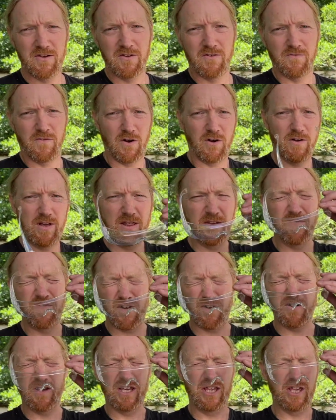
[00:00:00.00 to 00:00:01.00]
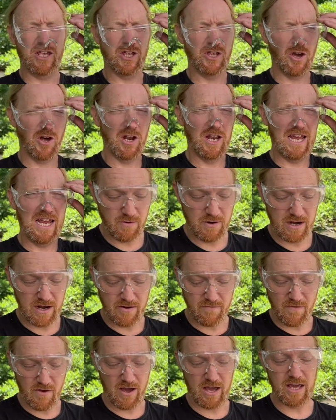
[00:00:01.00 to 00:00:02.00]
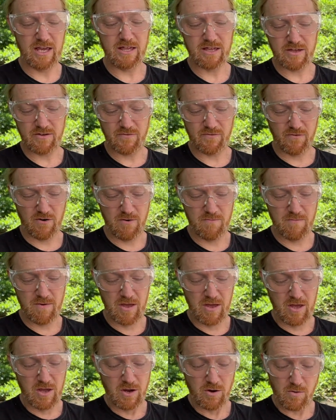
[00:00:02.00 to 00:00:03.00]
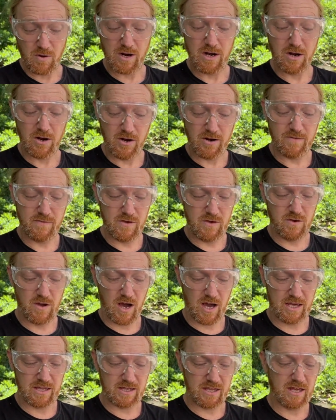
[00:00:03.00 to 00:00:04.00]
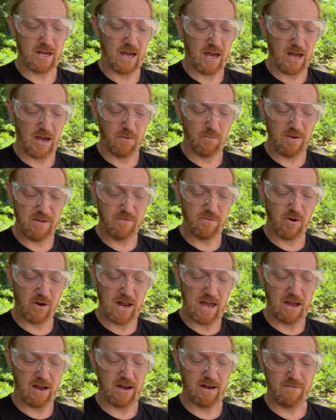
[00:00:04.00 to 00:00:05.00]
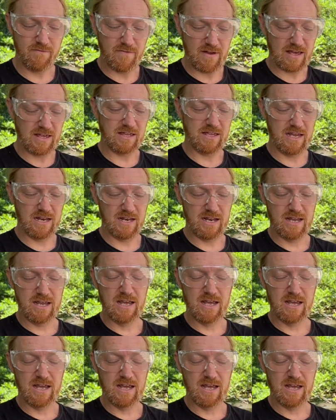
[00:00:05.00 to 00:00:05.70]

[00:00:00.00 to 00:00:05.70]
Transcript: Following the very solid advice from quite a lot of you guys, uh, we've gone out and invested